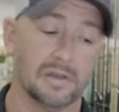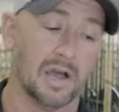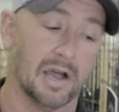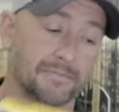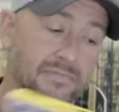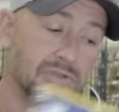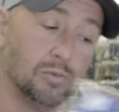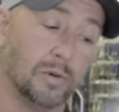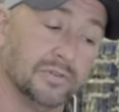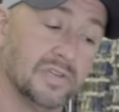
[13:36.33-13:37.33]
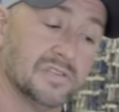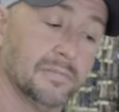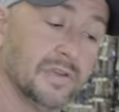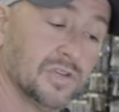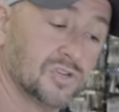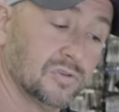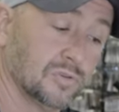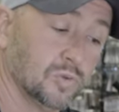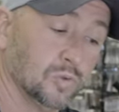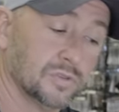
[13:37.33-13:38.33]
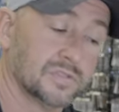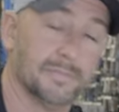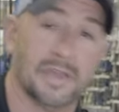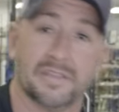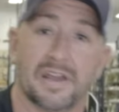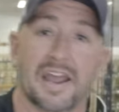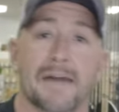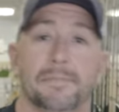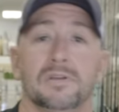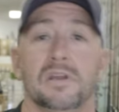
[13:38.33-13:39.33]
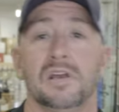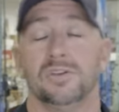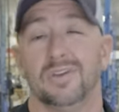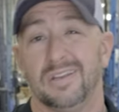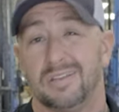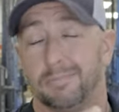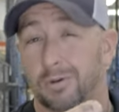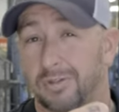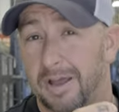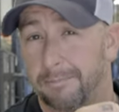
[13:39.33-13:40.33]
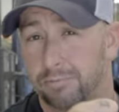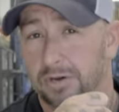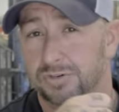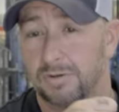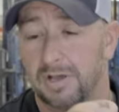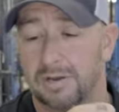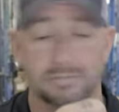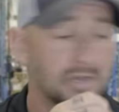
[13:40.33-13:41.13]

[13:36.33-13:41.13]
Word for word: Uh, you will need some additional tools to make that happen. You need to put a lot of pressure on them.